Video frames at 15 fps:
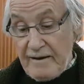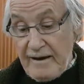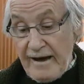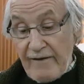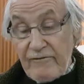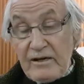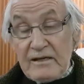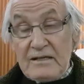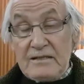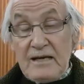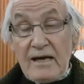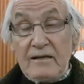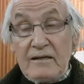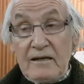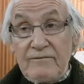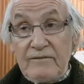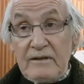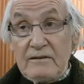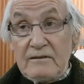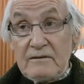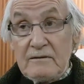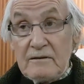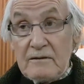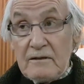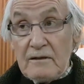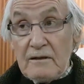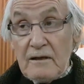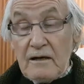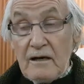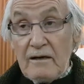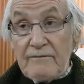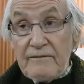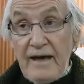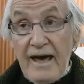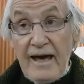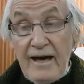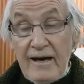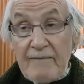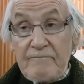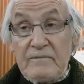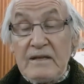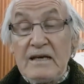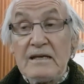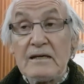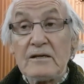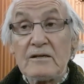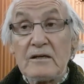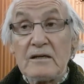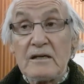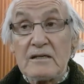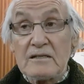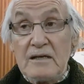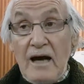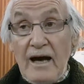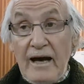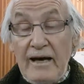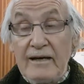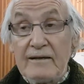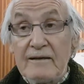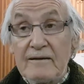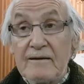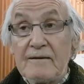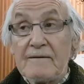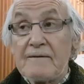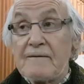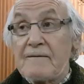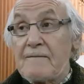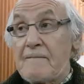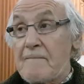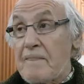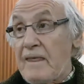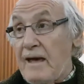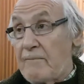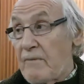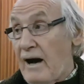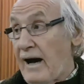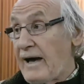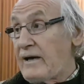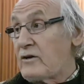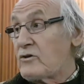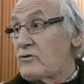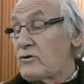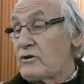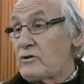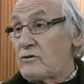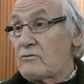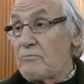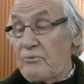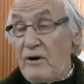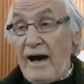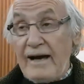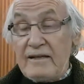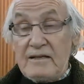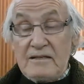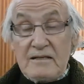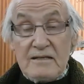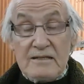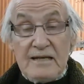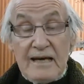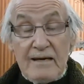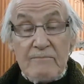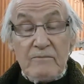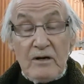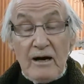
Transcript: every descendant of Ham needed to decide, am I going to practice the same